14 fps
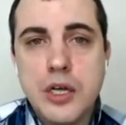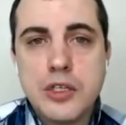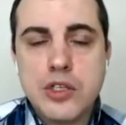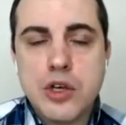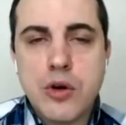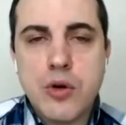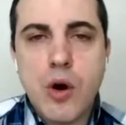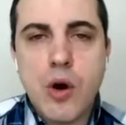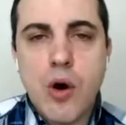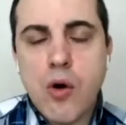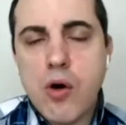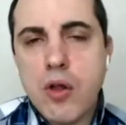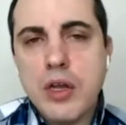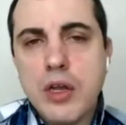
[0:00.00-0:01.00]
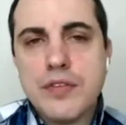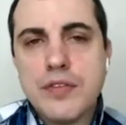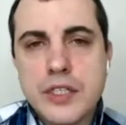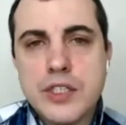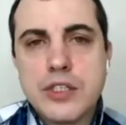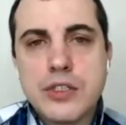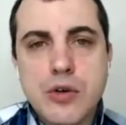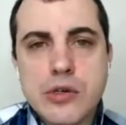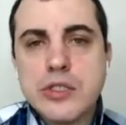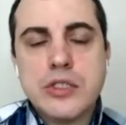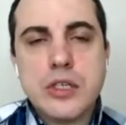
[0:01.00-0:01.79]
So all of this is going to